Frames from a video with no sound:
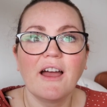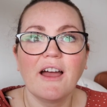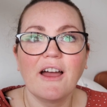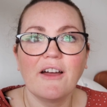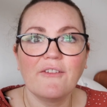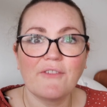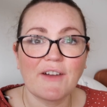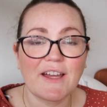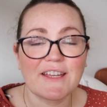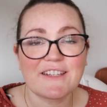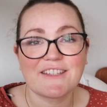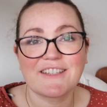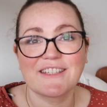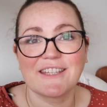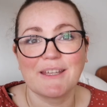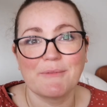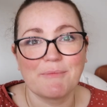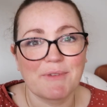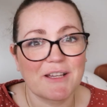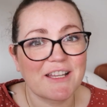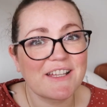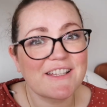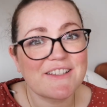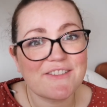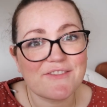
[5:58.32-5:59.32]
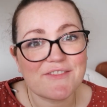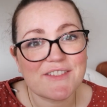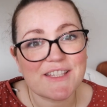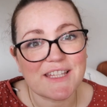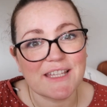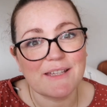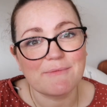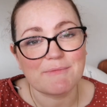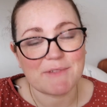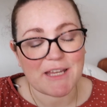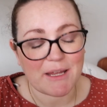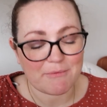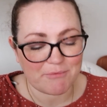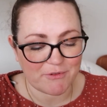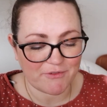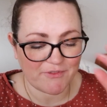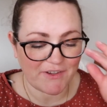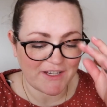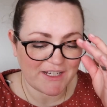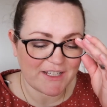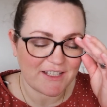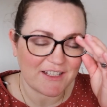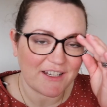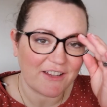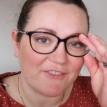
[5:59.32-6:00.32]
I've actually, because of sleep
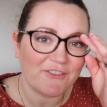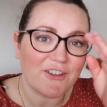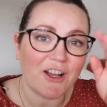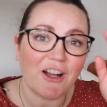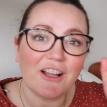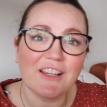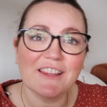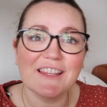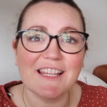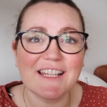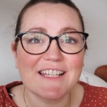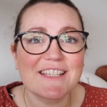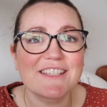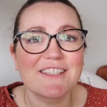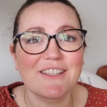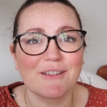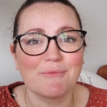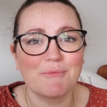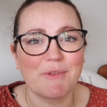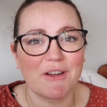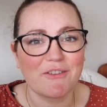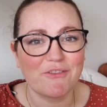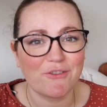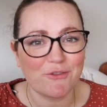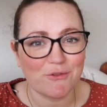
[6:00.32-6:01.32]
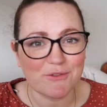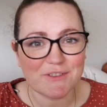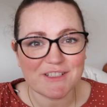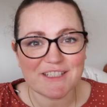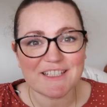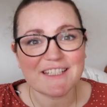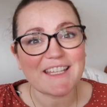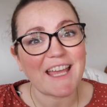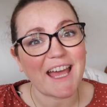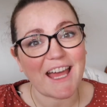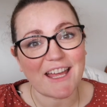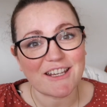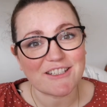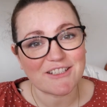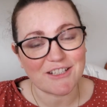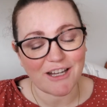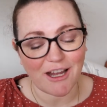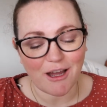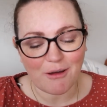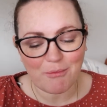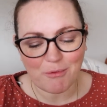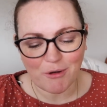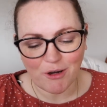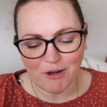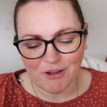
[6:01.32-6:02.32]
deprivation, I've got a list on my phone to catch you
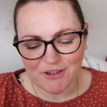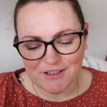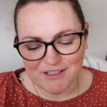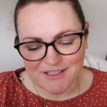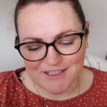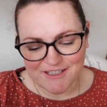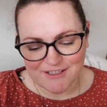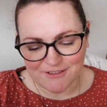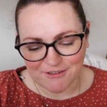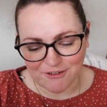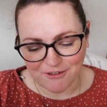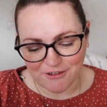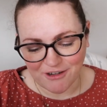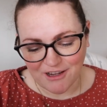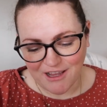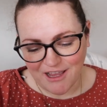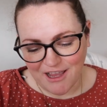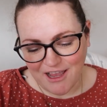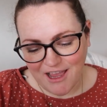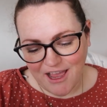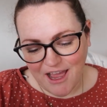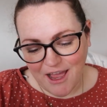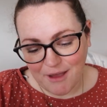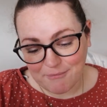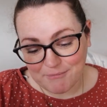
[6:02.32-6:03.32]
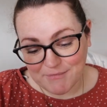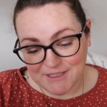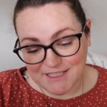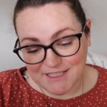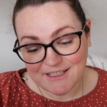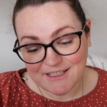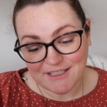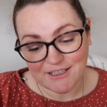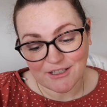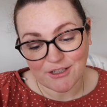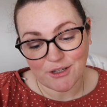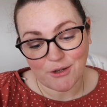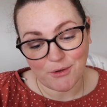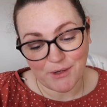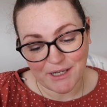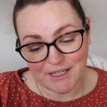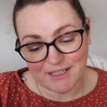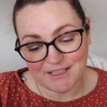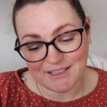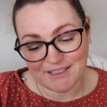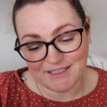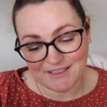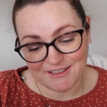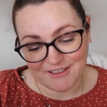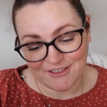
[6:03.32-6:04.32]
up on, so I'm gonna
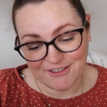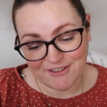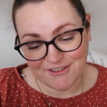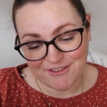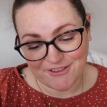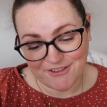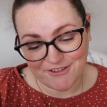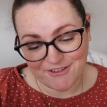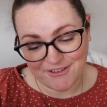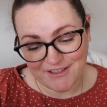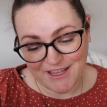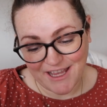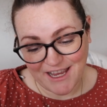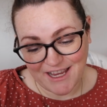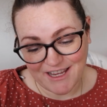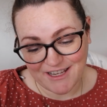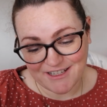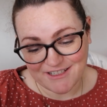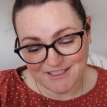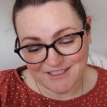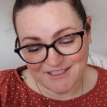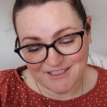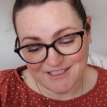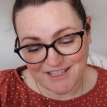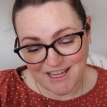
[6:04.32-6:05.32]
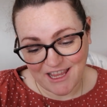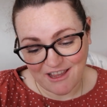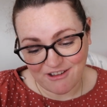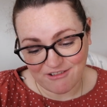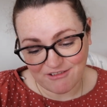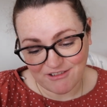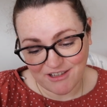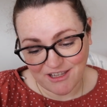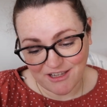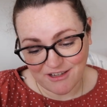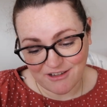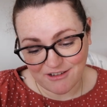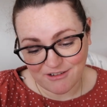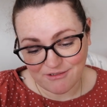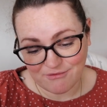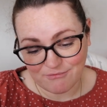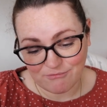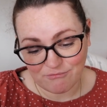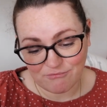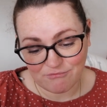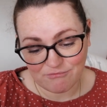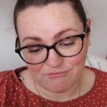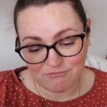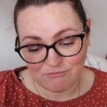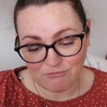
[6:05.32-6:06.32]
quickly look through that and just tell you
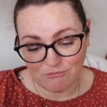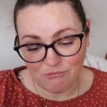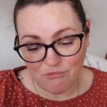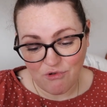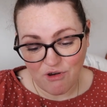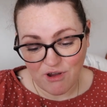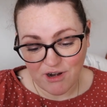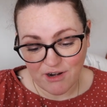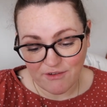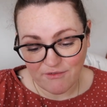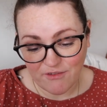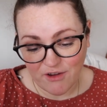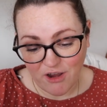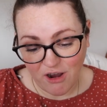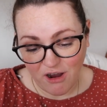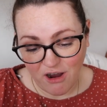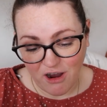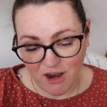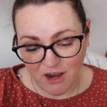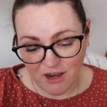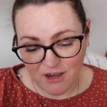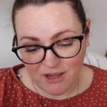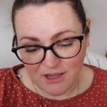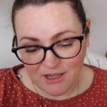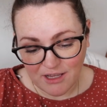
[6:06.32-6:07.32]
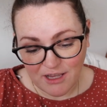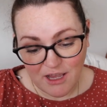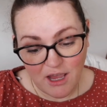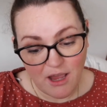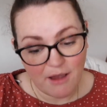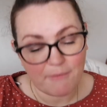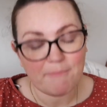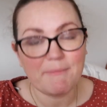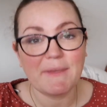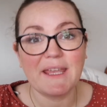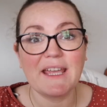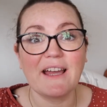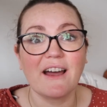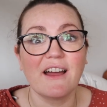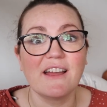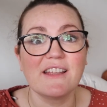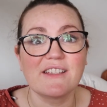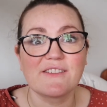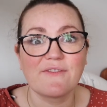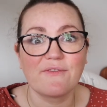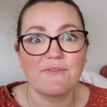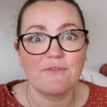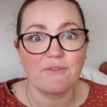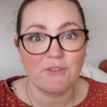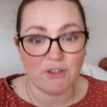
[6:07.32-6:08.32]
what I've got. Mia
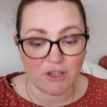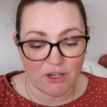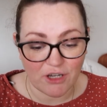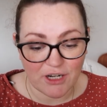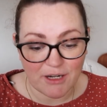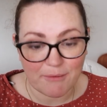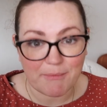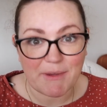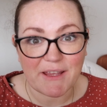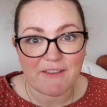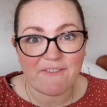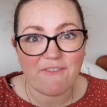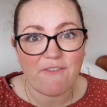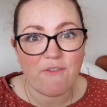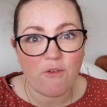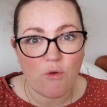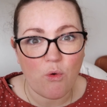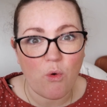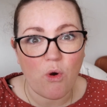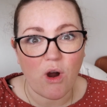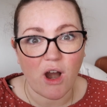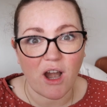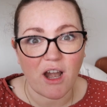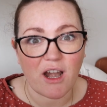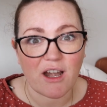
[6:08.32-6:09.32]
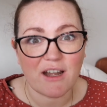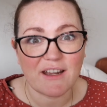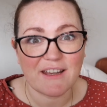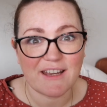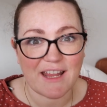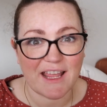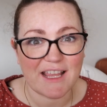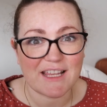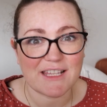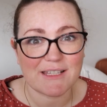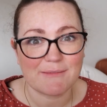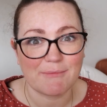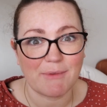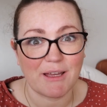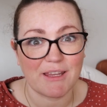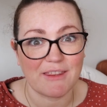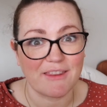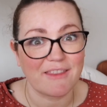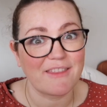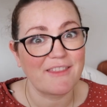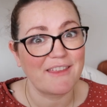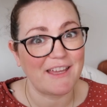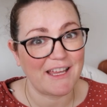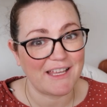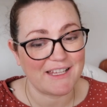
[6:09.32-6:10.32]
is gonna be four next
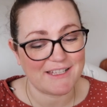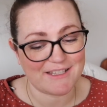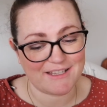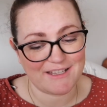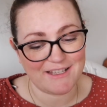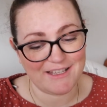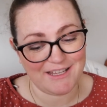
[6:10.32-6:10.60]
month. That's